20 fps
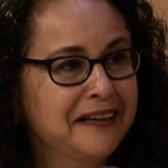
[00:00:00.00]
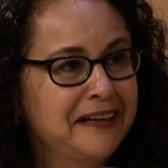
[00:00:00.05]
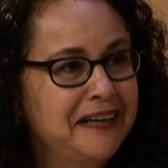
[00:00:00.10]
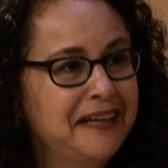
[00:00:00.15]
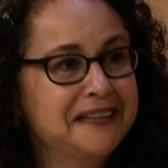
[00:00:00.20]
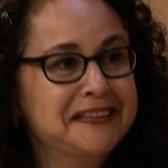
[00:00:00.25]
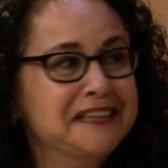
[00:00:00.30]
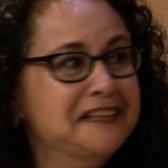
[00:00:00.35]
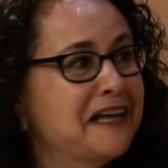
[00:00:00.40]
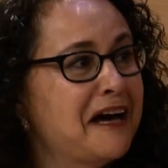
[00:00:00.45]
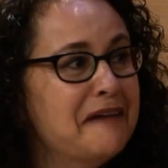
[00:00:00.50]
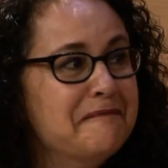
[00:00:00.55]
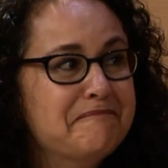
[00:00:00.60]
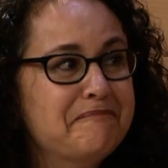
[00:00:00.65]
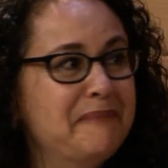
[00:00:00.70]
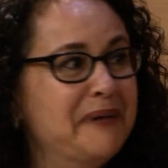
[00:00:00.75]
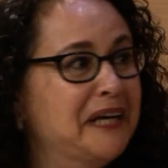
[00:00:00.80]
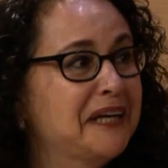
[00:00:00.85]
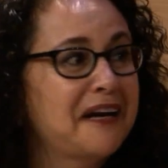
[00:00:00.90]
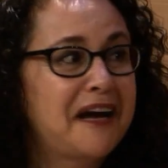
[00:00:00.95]
It's not
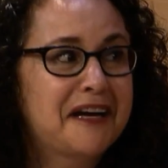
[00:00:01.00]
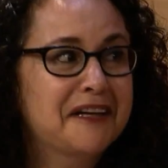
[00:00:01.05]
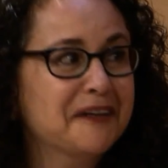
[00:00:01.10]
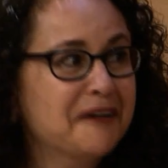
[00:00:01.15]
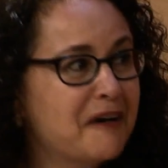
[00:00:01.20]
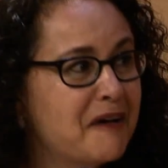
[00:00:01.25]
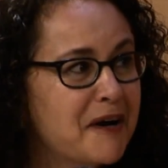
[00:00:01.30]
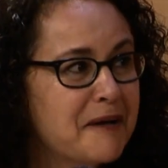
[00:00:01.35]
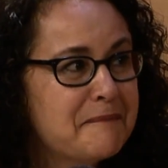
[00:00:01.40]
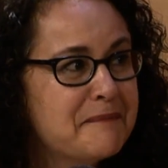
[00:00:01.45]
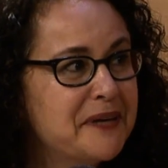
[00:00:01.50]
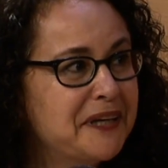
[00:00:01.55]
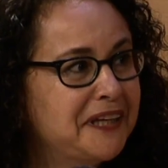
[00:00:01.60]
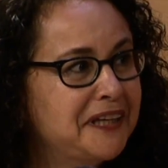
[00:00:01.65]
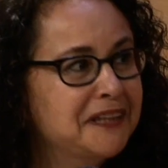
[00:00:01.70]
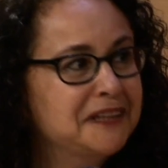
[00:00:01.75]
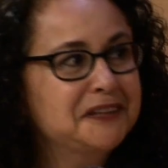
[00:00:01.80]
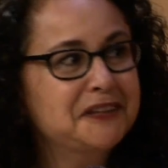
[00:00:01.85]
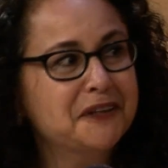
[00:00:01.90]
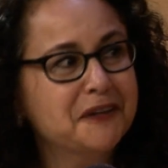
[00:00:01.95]
being on a carpet in
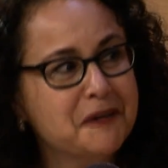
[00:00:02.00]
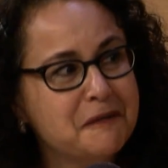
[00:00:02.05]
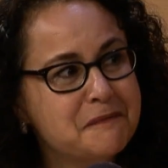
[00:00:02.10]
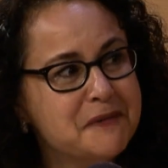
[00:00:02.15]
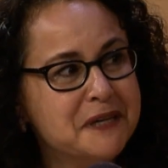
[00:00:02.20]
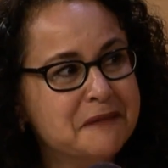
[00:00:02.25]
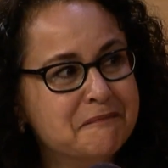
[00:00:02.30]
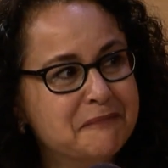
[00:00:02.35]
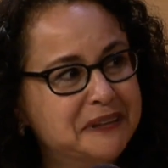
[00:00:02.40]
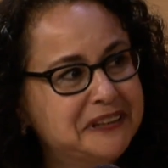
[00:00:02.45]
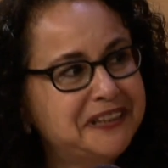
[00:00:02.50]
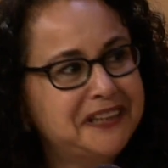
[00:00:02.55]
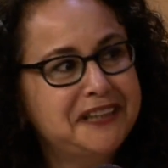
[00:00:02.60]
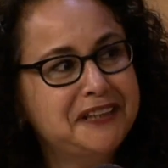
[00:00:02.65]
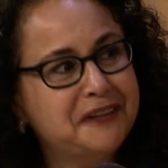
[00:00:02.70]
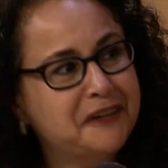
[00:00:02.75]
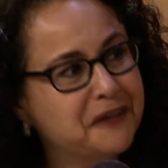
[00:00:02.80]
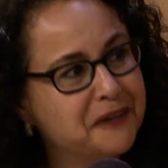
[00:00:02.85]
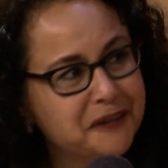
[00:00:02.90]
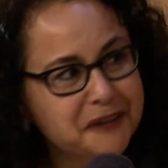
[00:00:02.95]
a turban, but did
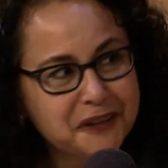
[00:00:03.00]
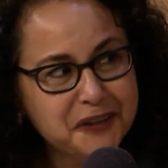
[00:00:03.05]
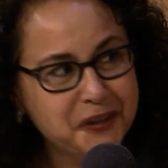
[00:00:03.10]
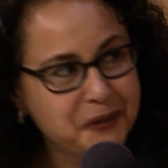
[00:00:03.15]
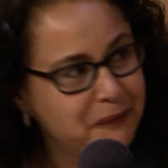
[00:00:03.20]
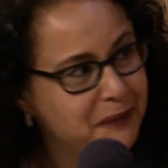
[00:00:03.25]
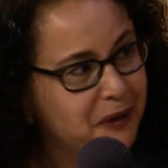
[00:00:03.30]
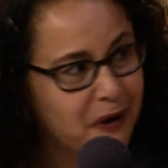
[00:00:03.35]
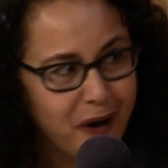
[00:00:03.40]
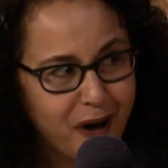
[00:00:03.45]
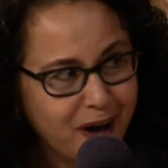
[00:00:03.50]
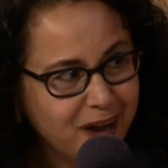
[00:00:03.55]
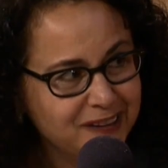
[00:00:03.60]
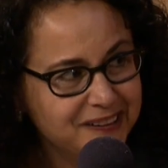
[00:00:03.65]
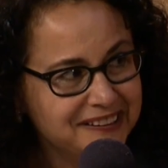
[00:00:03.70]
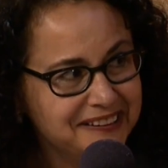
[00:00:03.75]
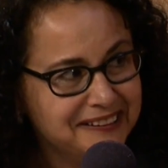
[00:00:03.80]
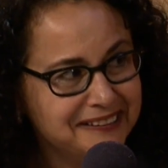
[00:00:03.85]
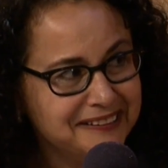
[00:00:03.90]
it irk you at all?